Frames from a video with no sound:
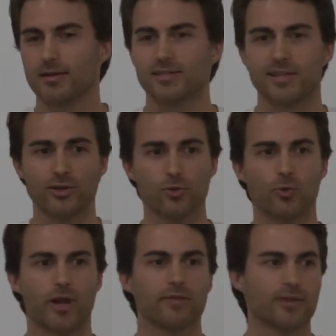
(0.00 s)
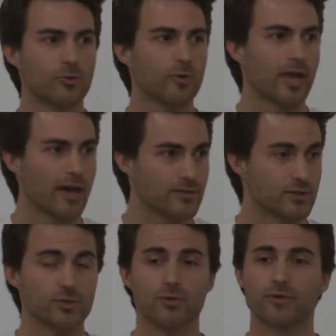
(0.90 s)
to tell you what I think we have to
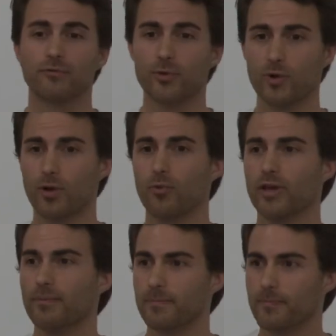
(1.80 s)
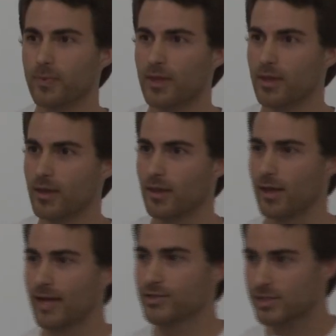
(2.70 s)
do if we want to win. And
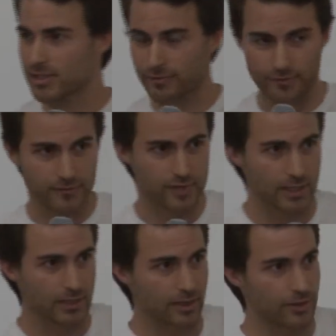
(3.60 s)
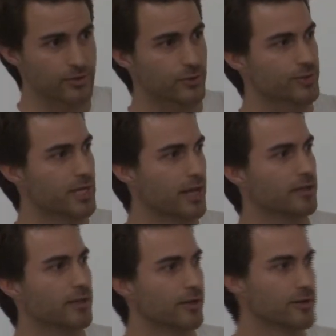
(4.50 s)
not just in 15 years or 10
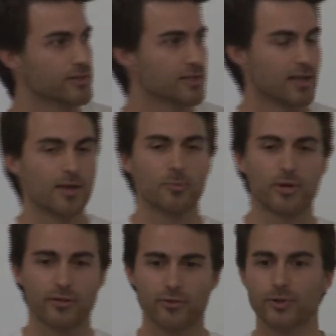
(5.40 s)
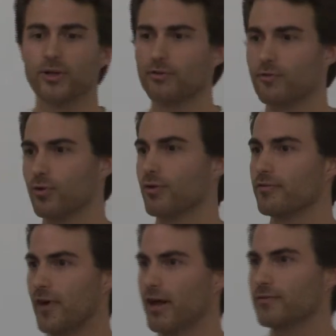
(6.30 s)
years, but in 3 or 4 or
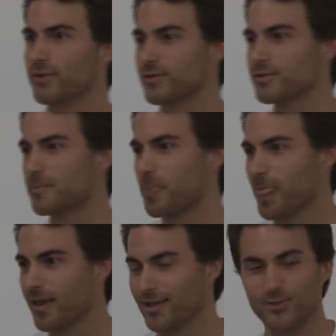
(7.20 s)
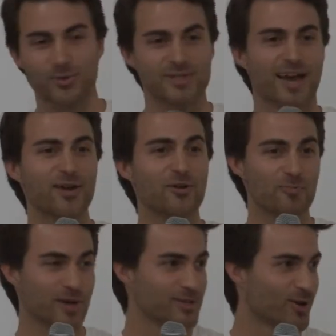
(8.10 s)
5 years. And so the title of
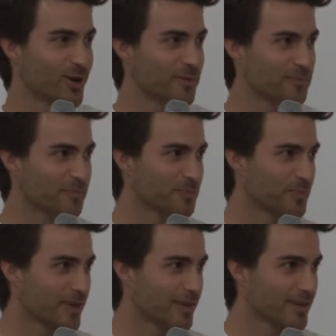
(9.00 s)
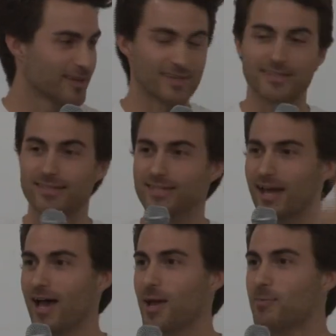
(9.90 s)
my talk is It's
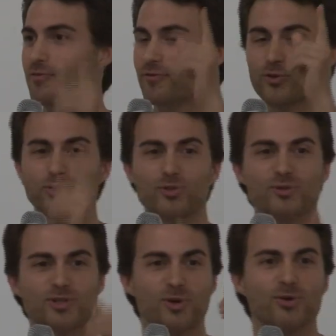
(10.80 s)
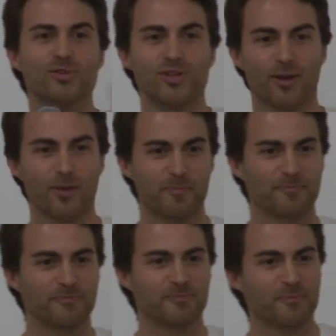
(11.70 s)
Time for You to Go to Jail.
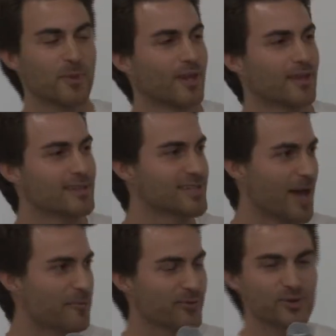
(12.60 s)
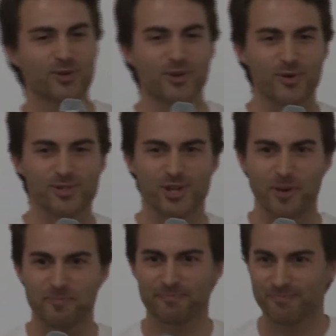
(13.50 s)
Time for you to go
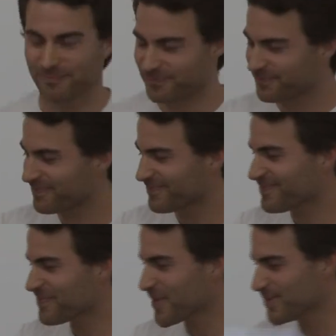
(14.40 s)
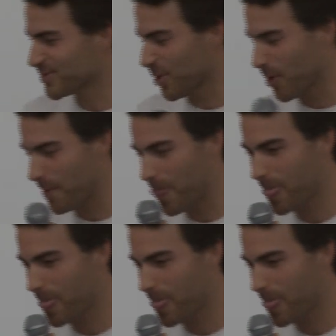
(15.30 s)
to jail.